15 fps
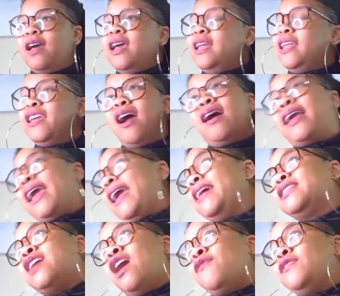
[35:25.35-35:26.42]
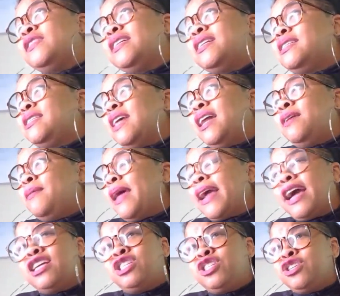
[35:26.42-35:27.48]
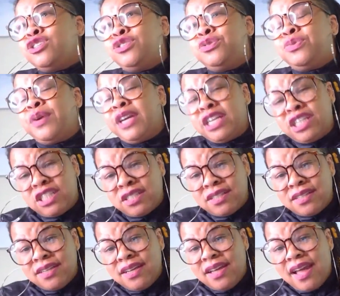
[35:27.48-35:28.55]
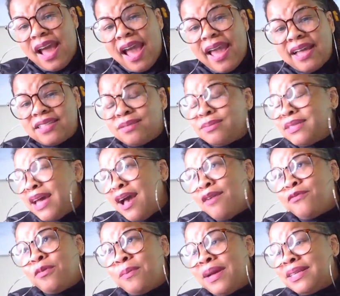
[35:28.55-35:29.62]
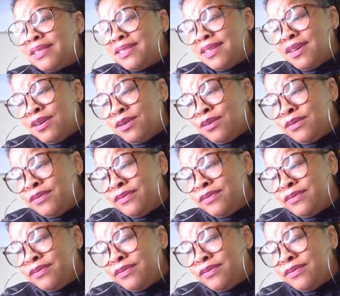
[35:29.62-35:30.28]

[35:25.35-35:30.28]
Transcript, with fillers: Then y'all gaze off into the sun and like, I sure do wish I had some time for myself.